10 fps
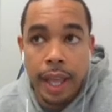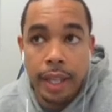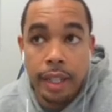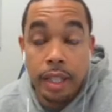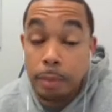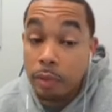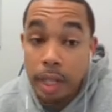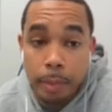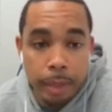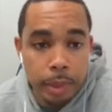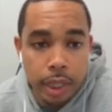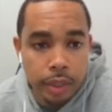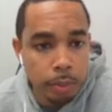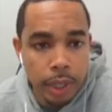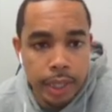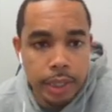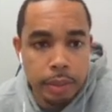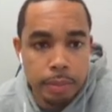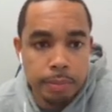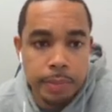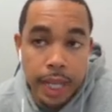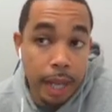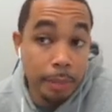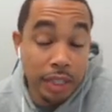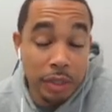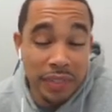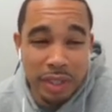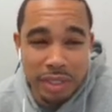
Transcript: And Marina Mabry also probably going, I'm not sure if they're